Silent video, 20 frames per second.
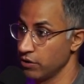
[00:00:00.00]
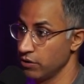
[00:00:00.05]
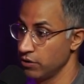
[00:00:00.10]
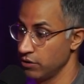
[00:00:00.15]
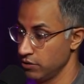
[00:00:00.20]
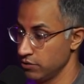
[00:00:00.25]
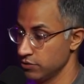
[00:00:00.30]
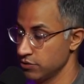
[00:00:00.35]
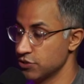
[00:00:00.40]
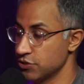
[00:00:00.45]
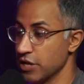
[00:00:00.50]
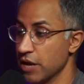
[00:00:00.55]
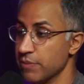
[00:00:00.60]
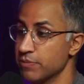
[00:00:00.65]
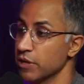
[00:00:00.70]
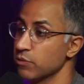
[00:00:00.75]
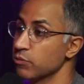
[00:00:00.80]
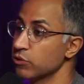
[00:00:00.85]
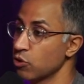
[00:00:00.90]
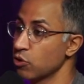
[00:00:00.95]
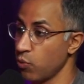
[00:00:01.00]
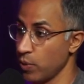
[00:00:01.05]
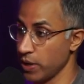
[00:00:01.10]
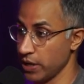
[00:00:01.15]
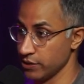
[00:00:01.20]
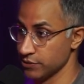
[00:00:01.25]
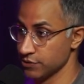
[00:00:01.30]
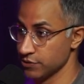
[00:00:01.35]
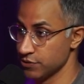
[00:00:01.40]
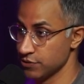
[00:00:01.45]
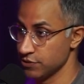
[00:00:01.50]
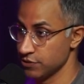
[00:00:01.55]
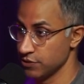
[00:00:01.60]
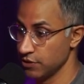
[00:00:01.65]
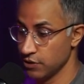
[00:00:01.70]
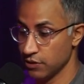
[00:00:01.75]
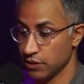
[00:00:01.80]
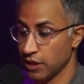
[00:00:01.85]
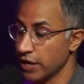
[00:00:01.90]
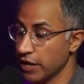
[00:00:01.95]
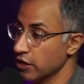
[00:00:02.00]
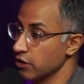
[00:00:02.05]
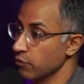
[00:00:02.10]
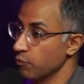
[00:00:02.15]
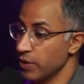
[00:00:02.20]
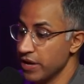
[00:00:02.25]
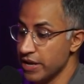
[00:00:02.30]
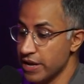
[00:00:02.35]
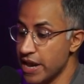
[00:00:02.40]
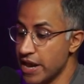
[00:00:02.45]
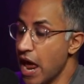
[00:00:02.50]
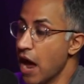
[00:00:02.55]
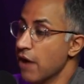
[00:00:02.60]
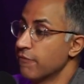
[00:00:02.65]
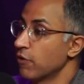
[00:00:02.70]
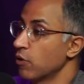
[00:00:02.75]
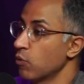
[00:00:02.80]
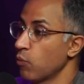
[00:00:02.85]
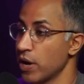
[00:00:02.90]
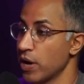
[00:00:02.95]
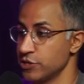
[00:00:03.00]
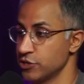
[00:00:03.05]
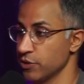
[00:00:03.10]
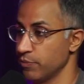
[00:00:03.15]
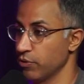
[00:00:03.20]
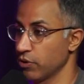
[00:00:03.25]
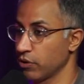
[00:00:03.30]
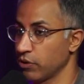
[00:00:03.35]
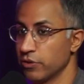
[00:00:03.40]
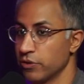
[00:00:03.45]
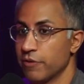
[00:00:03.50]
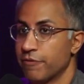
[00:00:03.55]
Absolutely. Same thing with Queens. Totally. Like we never went to Brooklyn.